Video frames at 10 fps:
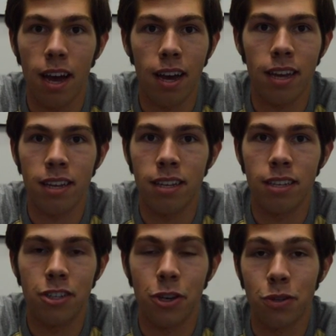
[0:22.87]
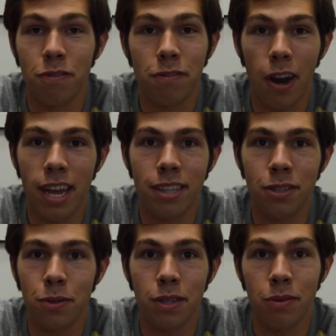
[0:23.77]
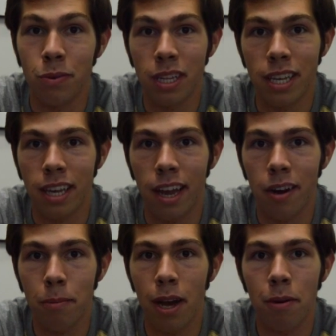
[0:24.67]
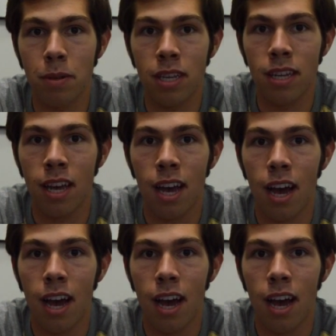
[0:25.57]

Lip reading: I chose friends who didn't really care about me.